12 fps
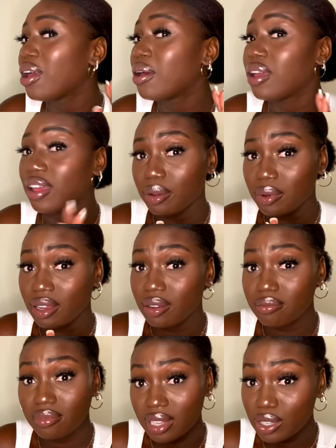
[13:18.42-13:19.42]
Anyway,
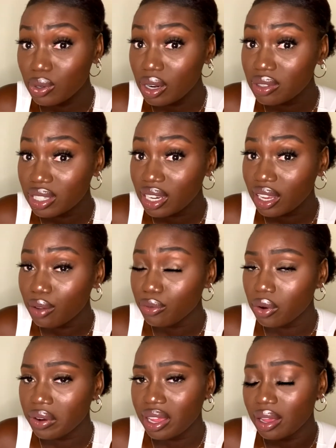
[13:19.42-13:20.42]
that's what I was eating at
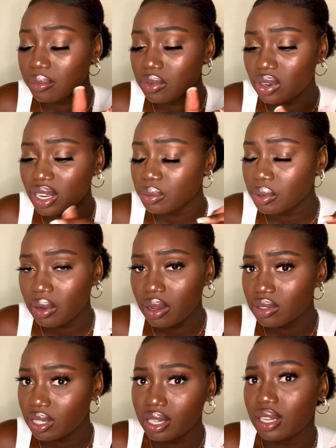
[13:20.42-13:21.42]
4 a.m. Don't ask me why I
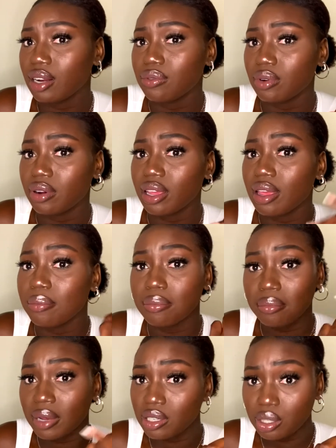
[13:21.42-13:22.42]
was eating that at 4 a.m.
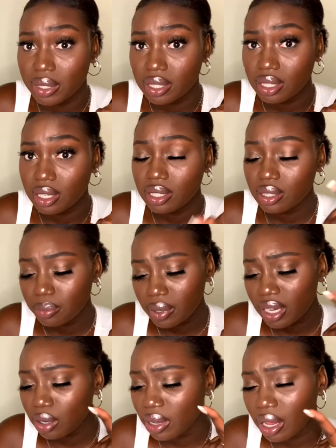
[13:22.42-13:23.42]
Mind your business. But
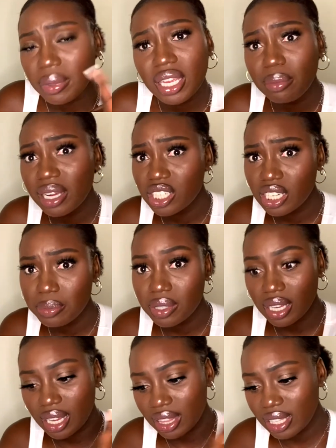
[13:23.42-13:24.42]
anyway, I'm eating my chips.
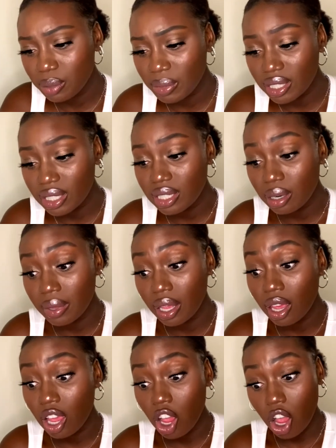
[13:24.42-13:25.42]
I get this message. I'm
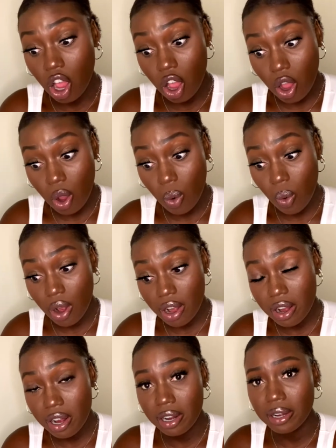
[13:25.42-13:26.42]
like, oh,
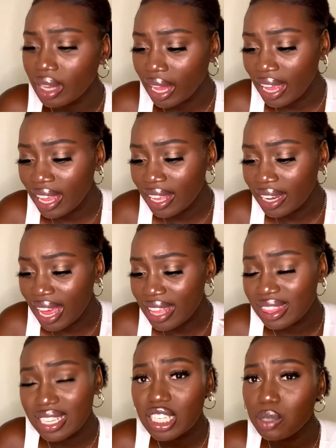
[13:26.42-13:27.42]
word. And at
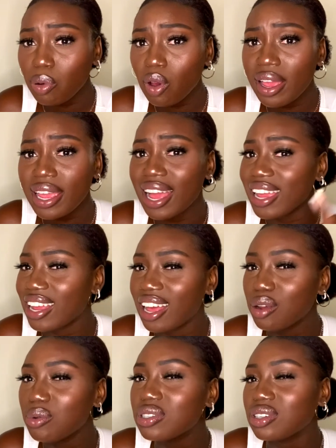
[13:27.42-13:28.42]
this point, I kind
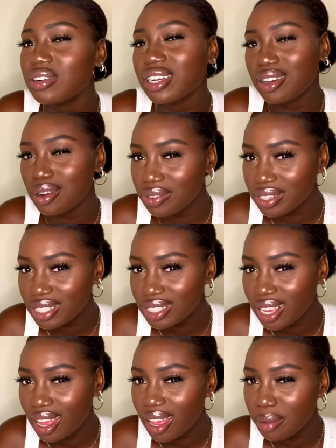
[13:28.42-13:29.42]
of was already over this
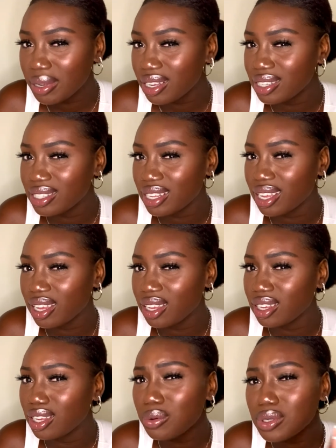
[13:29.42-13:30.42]
guy because
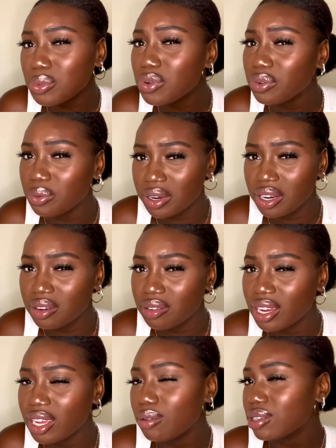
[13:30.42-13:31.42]
like he was moving weird,
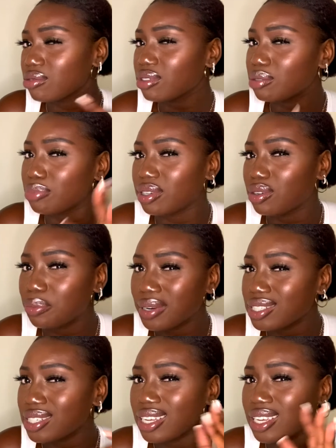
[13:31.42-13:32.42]
right? He wasn't really putting no
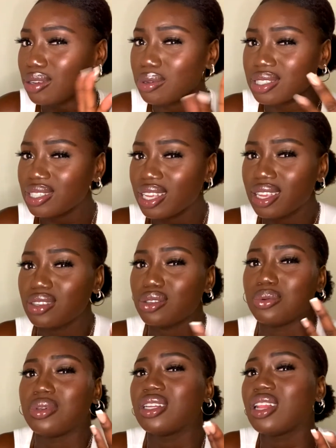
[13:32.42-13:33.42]
pressure. Like he wasn't like
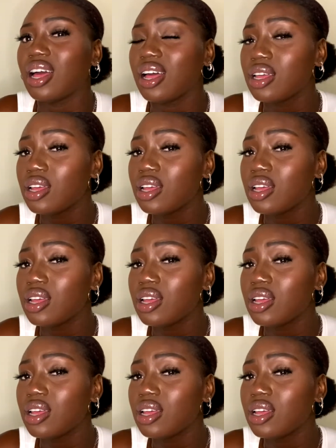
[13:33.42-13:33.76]
doing a lot.